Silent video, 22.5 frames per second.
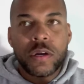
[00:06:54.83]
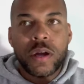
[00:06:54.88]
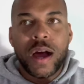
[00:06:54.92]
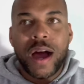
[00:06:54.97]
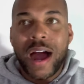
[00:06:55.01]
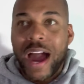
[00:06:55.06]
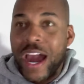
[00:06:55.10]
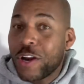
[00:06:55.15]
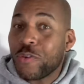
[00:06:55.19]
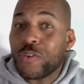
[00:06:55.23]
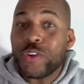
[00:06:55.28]

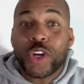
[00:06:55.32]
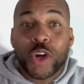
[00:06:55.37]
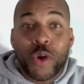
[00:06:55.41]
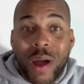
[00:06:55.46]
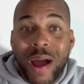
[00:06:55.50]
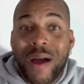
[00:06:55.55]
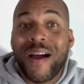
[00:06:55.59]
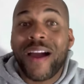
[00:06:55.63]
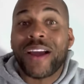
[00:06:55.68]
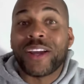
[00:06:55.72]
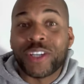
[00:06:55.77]
I don't know how
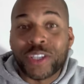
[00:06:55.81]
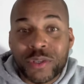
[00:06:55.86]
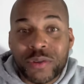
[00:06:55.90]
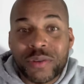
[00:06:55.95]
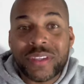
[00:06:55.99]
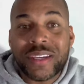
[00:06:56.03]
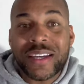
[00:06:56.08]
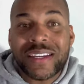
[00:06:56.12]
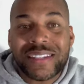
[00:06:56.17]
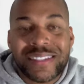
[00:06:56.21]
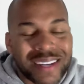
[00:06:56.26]
I knew
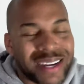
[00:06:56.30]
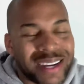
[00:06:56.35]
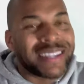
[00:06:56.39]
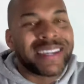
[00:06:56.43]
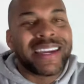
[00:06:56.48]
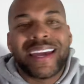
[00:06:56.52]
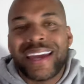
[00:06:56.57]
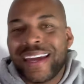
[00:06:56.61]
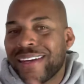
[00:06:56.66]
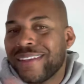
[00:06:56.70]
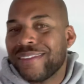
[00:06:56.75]
this.
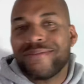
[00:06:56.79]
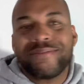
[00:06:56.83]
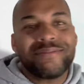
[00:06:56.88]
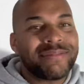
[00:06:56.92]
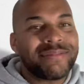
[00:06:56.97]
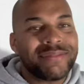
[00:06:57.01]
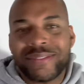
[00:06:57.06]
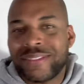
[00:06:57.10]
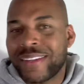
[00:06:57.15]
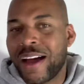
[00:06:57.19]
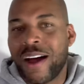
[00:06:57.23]
Again,
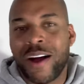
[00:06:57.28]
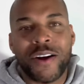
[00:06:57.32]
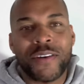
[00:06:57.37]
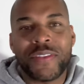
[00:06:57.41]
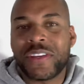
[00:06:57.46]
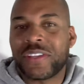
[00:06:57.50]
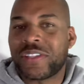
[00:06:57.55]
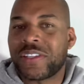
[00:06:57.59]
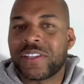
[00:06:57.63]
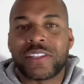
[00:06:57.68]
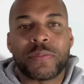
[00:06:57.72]
all
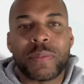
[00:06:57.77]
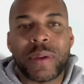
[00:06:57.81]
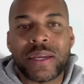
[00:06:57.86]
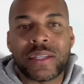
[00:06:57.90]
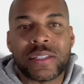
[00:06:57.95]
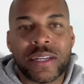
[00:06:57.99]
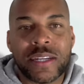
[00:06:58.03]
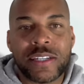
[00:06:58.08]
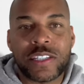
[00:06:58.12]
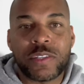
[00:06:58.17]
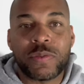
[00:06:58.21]
this doesn't make
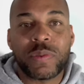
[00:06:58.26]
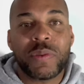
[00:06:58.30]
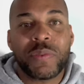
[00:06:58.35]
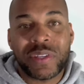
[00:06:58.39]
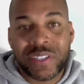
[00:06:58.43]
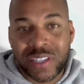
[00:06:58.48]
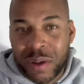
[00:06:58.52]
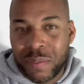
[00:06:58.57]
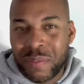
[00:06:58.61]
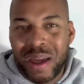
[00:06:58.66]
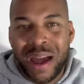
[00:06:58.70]
sense to me
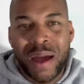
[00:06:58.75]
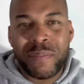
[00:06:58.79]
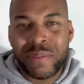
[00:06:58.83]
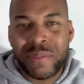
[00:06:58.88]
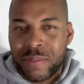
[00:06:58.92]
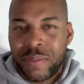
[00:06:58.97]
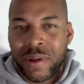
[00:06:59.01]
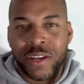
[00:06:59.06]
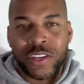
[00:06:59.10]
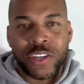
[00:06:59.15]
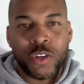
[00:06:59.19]
because I'm in
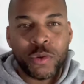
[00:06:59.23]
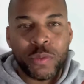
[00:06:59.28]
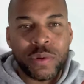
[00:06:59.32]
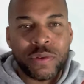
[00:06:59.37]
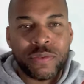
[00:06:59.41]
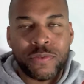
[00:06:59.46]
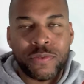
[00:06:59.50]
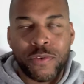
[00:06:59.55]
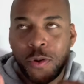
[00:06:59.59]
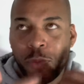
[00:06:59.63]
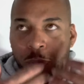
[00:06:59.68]
my human
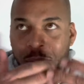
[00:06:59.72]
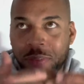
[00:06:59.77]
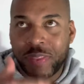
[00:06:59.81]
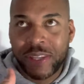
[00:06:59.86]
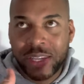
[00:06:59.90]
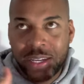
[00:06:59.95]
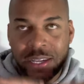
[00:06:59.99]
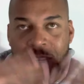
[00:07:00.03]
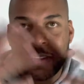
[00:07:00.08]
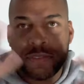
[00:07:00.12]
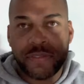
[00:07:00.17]
form. I
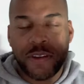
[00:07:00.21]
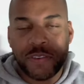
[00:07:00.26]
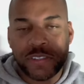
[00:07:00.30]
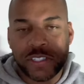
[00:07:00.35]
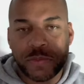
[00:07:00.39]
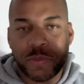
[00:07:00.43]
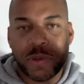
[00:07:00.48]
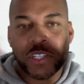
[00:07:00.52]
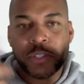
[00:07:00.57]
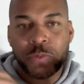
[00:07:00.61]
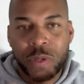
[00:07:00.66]
think if I was
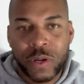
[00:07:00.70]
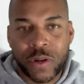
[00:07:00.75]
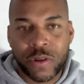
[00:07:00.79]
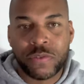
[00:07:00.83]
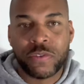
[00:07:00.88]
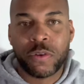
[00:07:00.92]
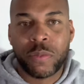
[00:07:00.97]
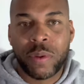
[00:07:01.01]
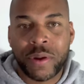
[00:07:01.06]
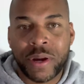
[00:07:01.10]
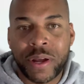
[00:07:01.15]
in my spirit form, I'd